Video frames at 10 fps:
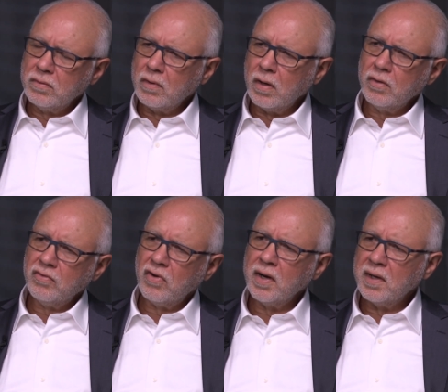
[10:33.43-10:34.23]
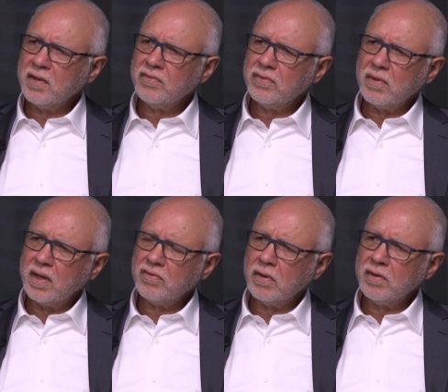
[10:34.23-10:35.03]
our target as,
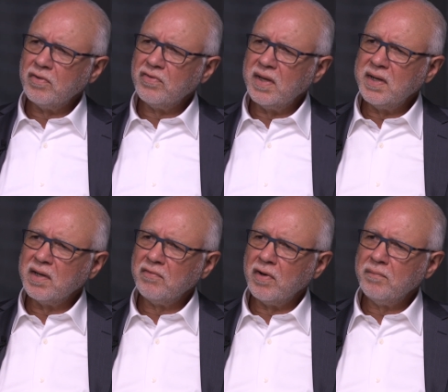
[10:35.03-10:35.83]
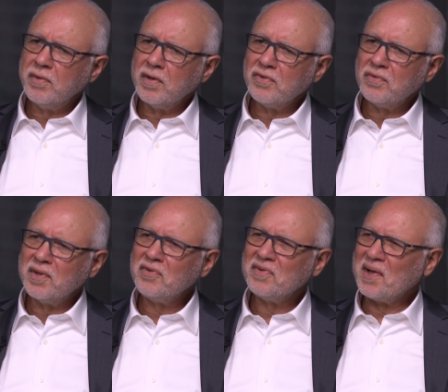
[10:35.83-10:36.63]
as our understanding evolved, but also an
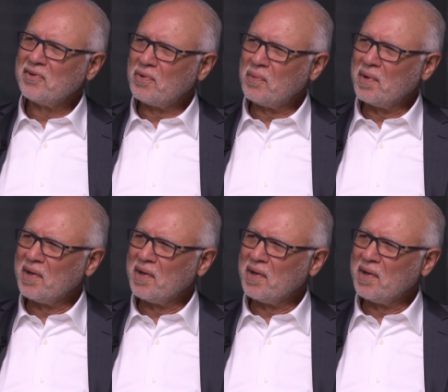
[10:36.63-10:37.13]
intellectual one.